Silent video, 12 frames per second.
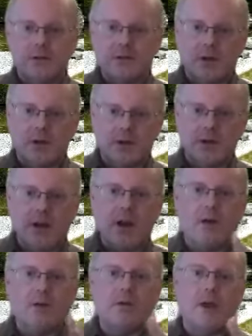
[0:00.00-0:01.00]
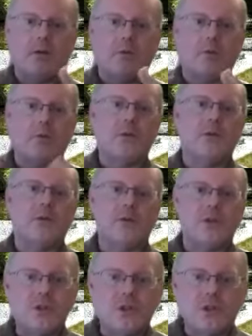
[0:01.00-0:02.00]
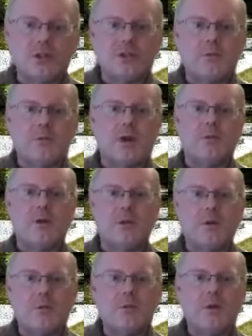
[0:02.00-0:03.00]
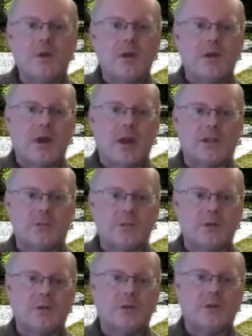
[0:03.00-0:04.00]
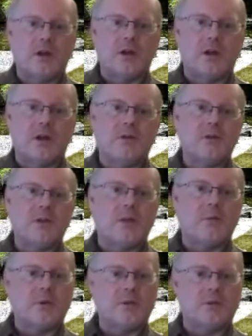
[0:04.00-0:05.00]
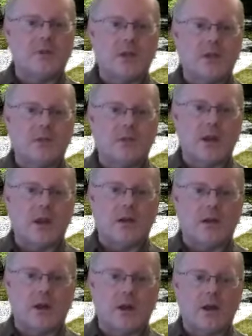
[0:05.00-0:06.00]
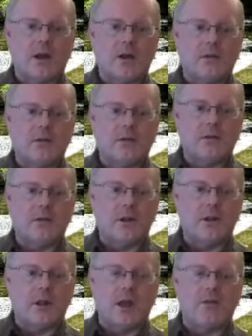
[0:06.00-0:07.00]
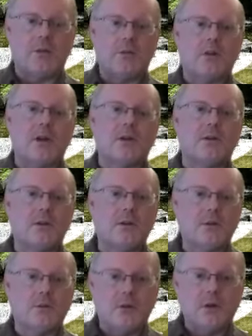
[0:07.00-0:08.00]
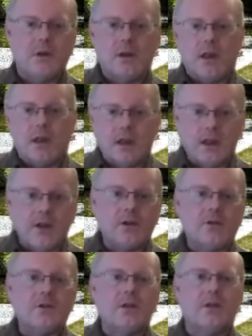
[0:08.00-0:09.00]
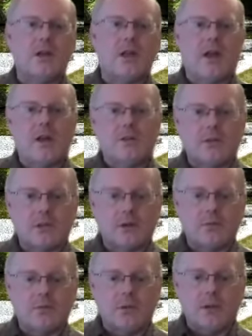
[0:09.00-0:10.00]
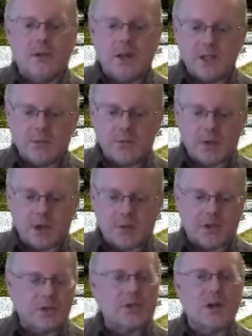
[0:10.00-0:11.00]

trying to narrow down what we're doing to just the bare minimum, as opposed to trying to understand a bunch of things that a lot of people like to do in addition to that. So that's been my biggest